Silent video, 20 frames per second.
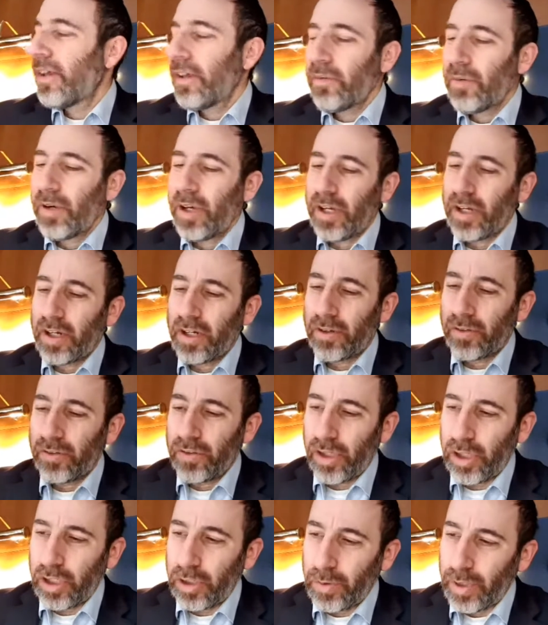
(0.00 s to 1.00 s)
We're
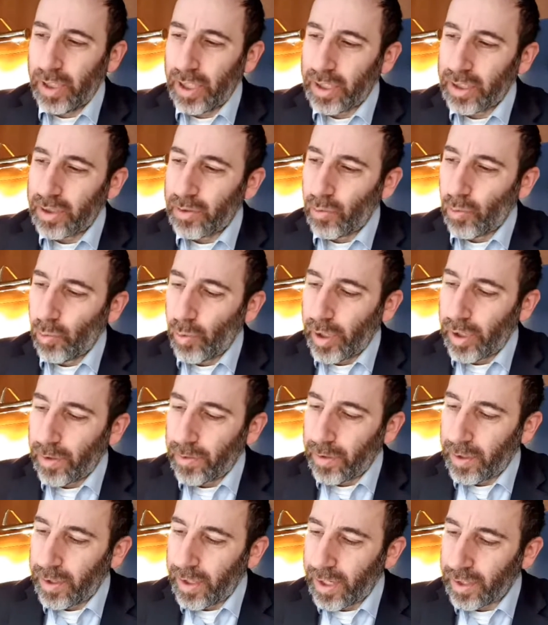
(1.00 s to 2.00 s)
continuing with
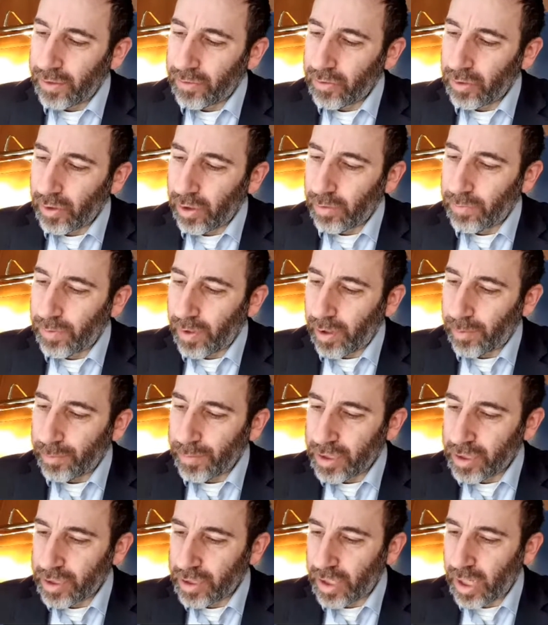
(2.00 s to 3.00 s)
the next of our
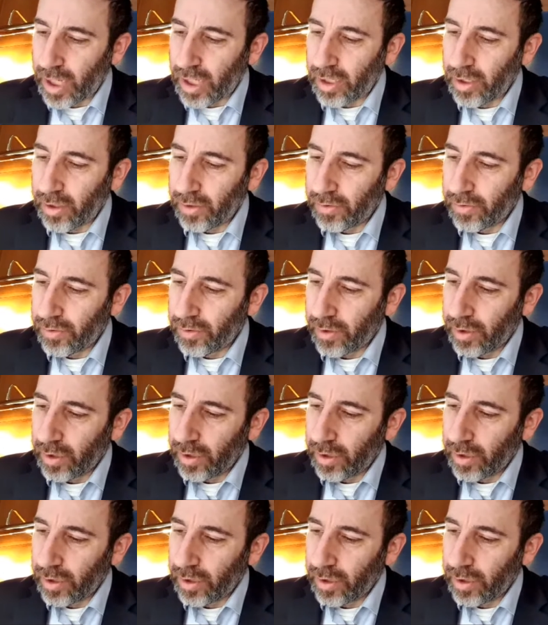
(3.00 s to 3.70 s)
Mishnayos.